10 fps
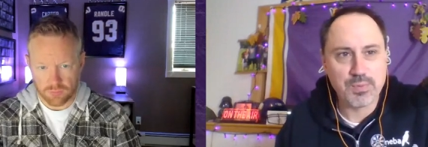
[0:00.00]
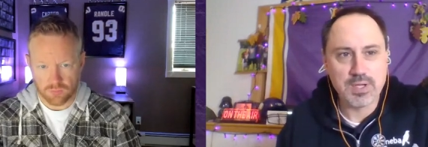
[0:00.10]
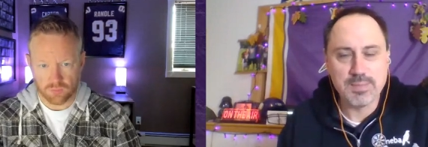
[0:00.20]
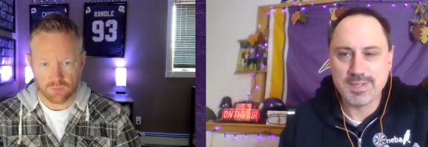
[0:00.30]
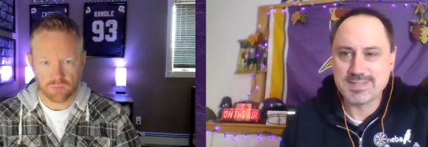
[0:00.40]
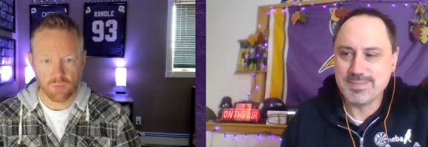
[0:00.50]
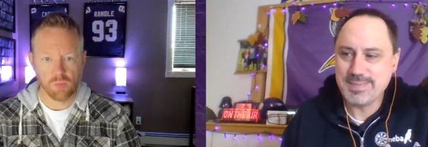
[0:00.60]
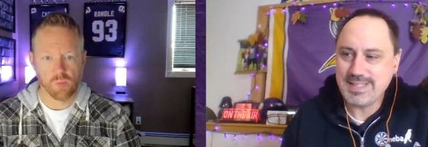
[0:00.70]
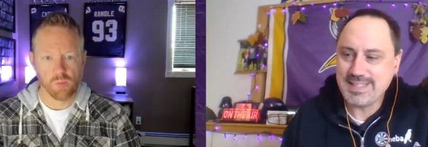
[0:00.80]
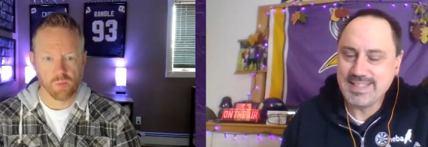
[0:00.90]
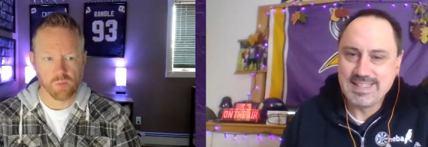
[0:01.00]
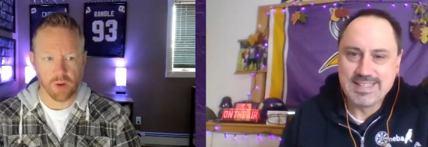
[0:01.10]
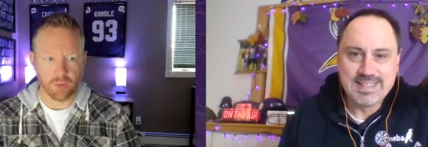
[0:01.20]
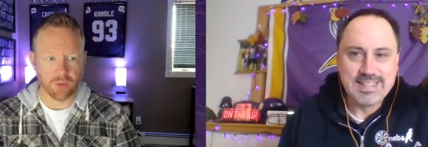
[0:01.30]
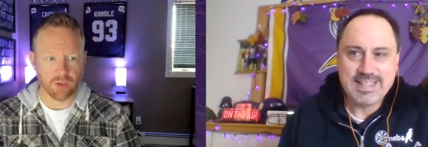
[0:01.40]
Speaker 1: 3. But to me,
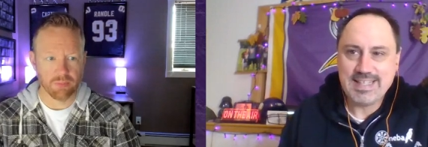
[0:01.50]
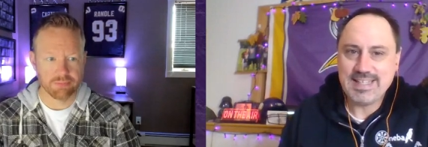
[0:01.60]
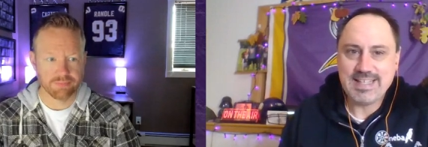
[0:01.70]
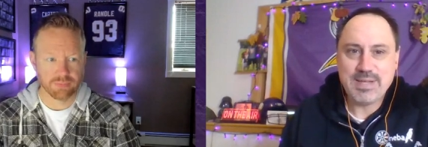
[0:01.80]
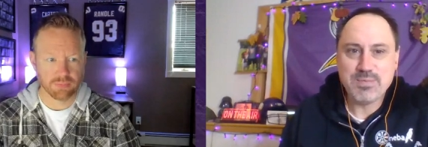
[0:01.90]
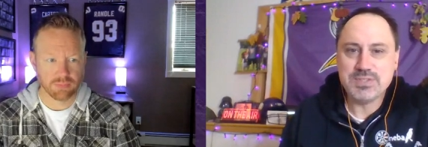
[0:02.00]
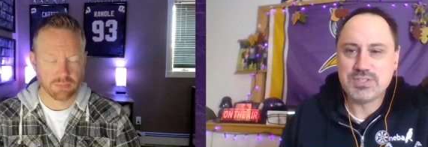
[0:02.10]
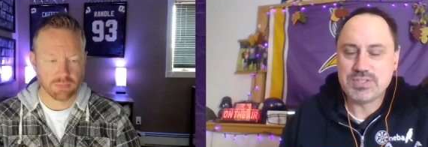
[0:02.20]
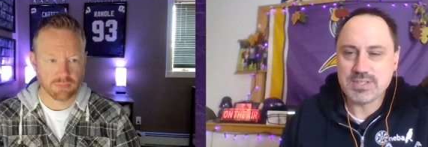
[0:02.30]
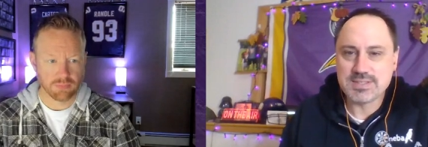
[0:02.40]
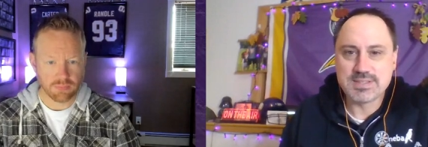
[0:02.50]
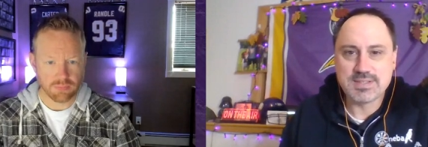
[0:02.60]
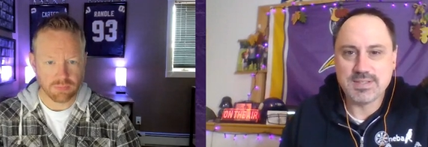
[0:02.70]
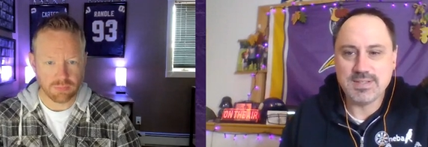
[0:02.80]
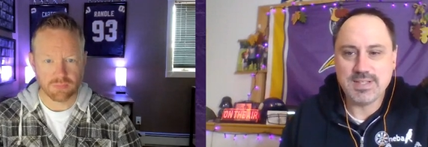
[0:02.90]
I will. It would
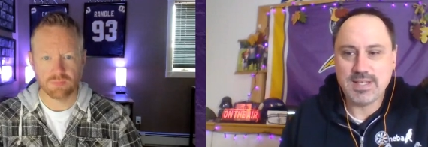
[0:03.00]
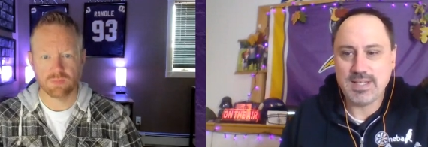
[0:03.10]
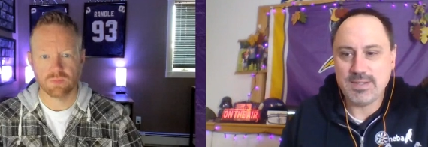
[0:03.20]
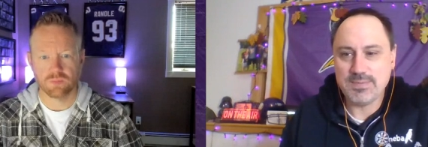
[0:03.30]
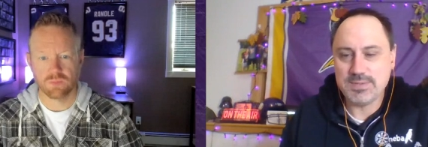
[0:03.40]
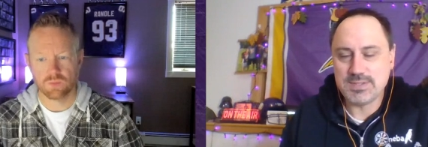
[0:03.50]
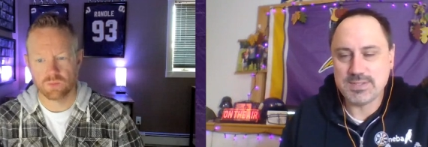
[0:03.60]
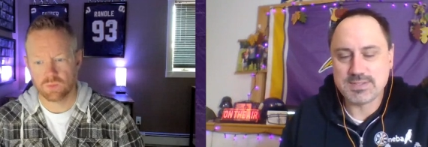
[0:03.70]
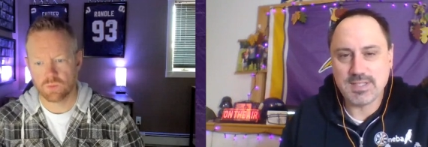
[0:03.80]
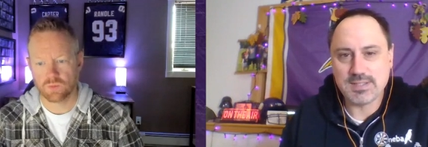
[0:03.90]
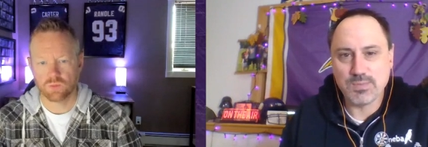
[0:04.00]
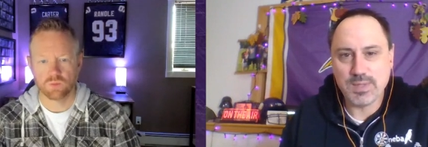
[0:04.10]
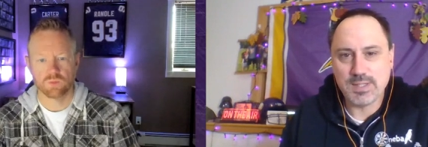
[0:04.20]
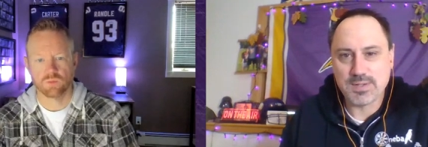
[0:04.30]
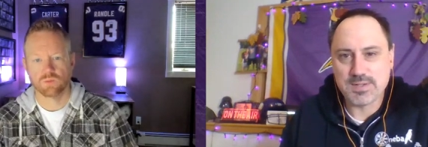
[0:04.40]
just it would just take the
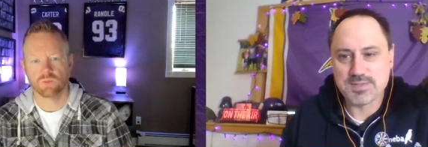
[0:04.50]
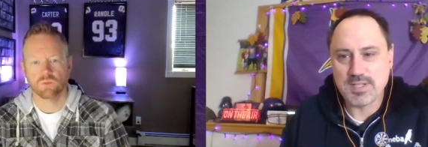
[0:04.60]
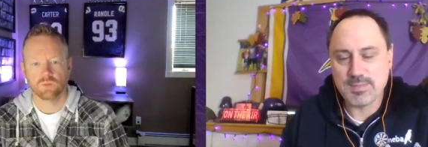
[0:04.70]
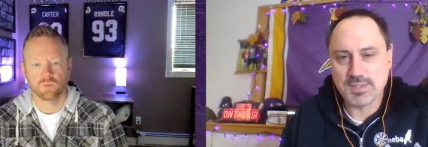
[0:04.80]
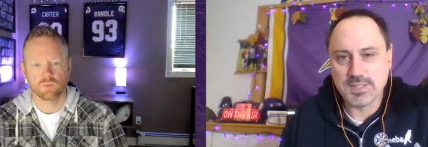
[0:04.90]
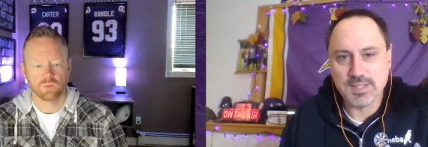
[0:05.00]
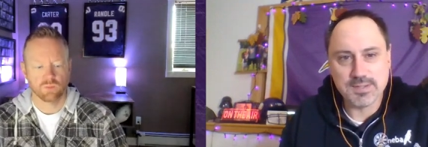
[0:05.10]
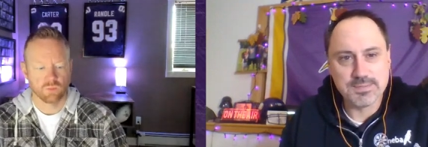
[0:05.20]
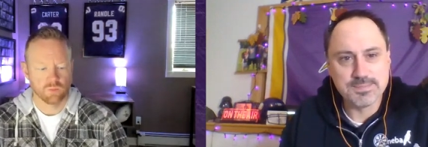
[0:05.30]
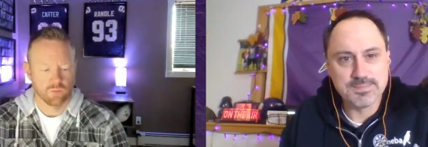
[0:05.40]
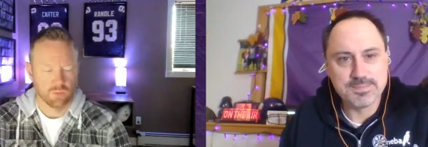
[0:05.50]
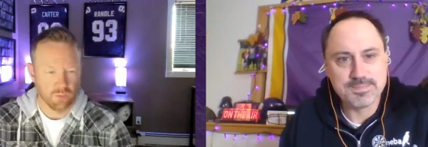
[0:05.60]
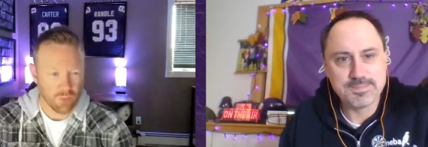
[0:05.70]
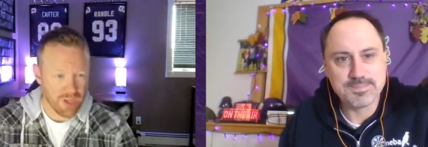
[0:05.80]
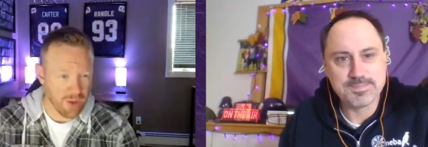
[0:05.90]
wind out of this team altogether.
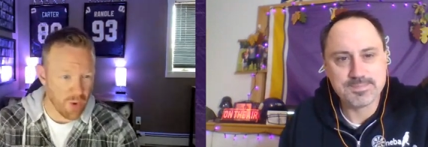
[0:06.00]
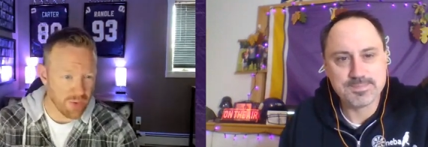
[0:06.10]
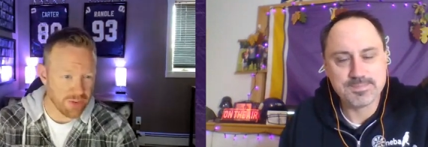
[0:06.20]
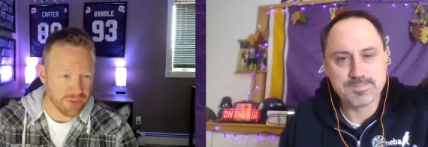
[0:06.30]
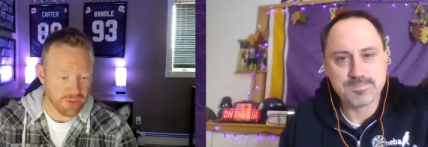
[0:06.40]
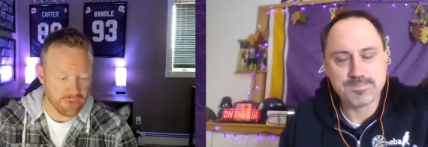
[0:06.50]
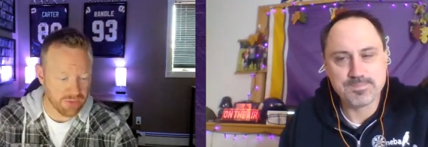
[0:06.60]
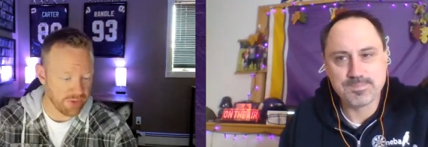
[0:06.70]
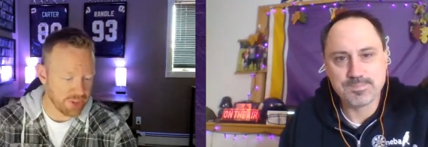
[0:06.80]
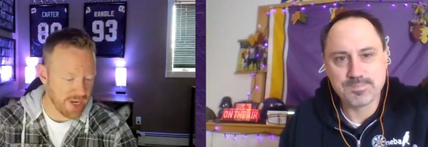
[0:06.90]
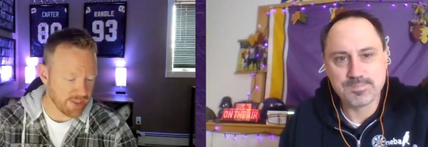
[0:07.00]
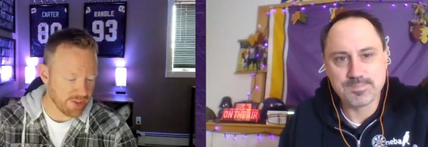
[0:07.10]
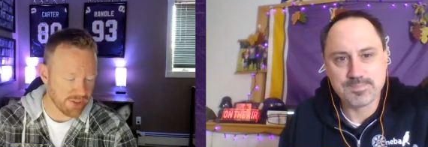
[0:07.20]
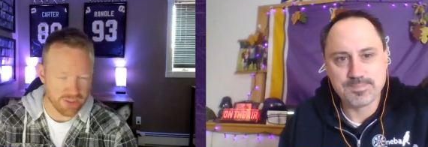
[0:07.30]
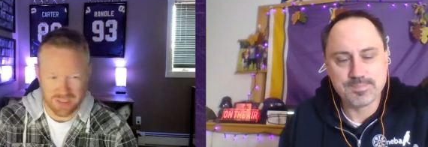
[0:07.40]
Speaker 2: Well, 0 2, the
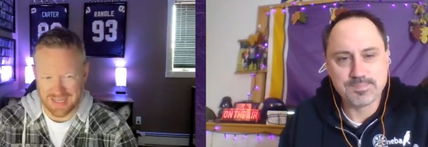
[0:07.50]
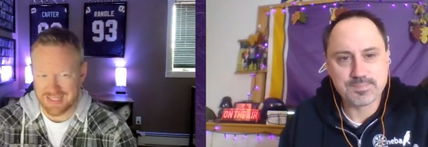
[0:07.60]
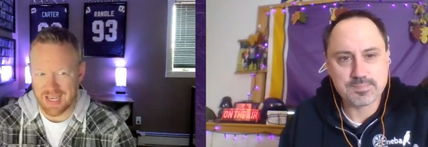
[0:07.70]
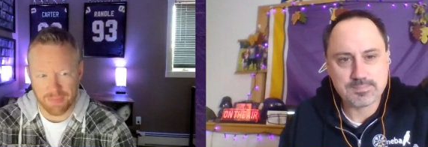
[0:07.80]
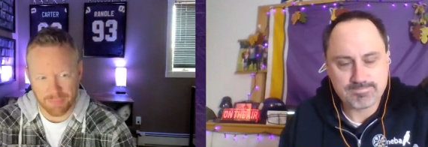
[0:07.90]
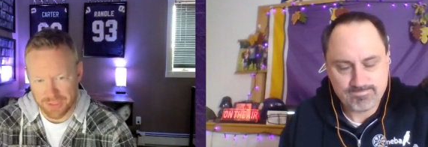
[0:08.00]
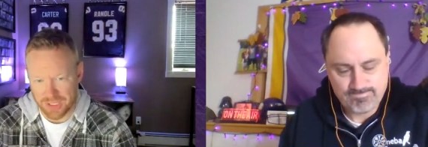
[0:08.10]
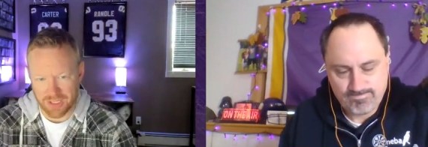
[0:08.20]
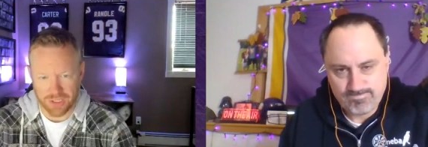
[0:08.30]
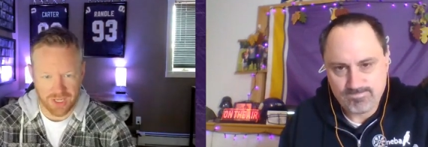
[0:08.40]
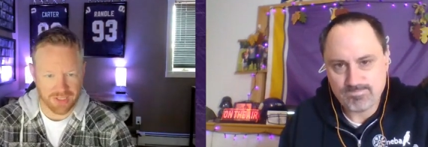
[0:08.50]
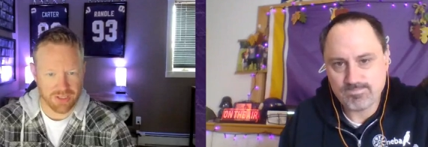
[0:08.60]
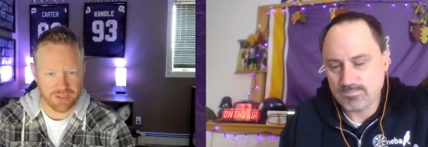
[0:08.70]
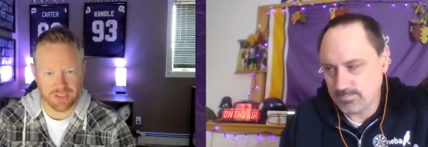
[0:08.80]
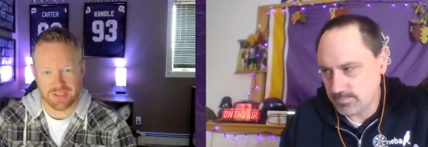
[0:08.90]
chances is like 10% chance,
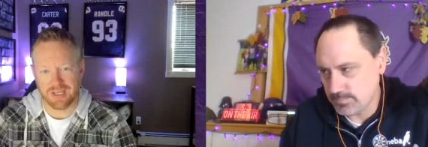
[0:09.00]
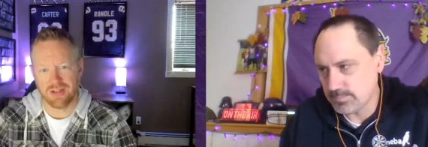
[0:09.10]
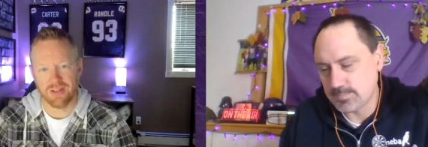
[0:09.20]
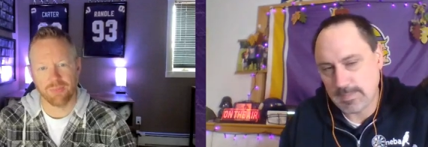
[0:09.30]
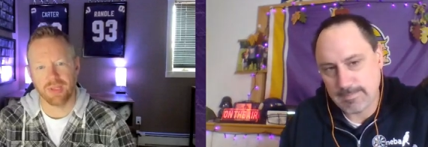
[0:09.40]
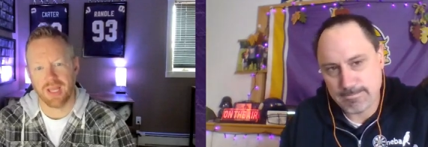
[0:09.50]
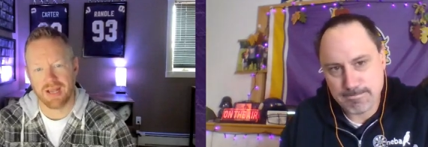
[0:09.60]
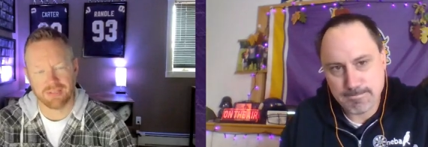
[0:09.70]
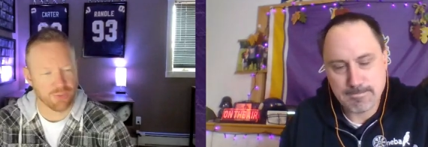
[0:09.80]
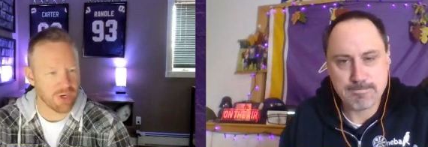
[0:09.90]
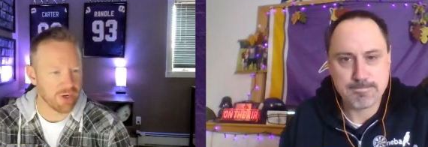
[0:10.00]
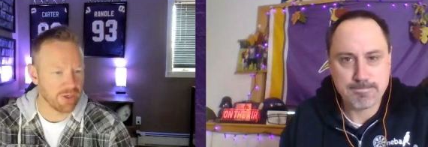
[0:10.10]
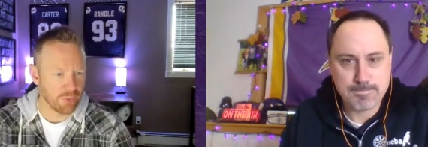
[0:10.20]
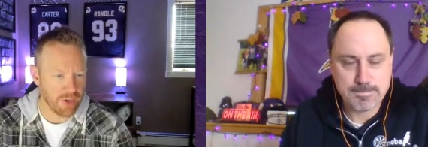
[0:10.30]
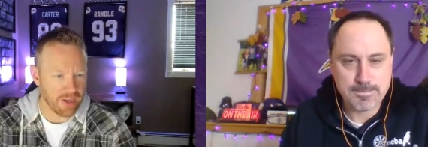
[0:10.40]
I think, to get in the playoffs. So we're
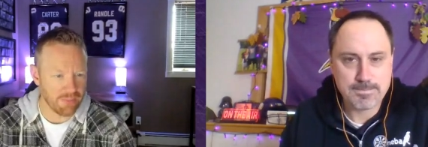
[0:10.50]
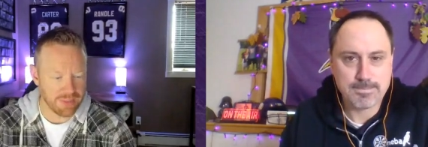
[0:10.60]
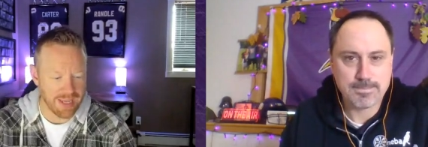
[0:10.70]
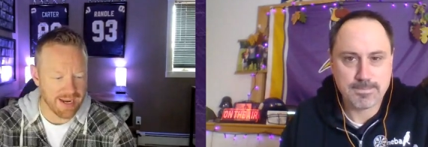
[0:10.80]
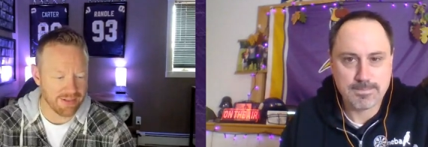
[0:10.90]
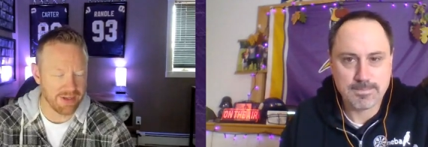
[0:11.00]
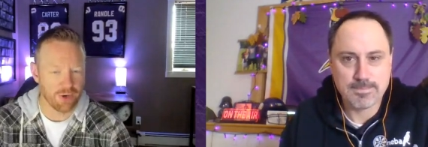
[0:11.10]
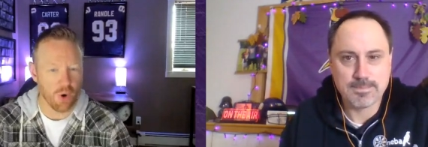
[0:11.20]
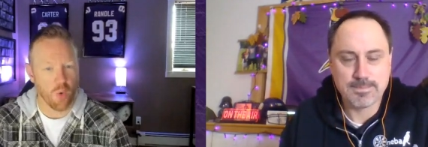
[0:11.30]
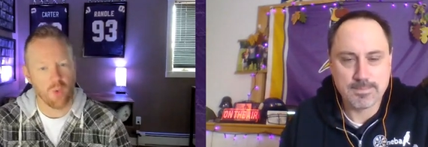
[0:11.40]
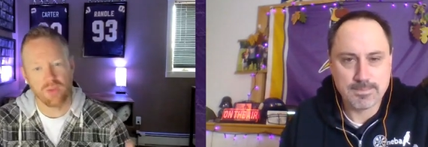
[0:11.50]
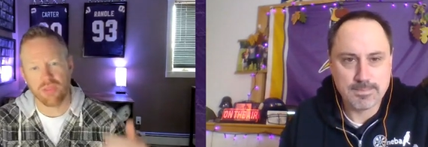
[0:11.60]
already way behind there. 0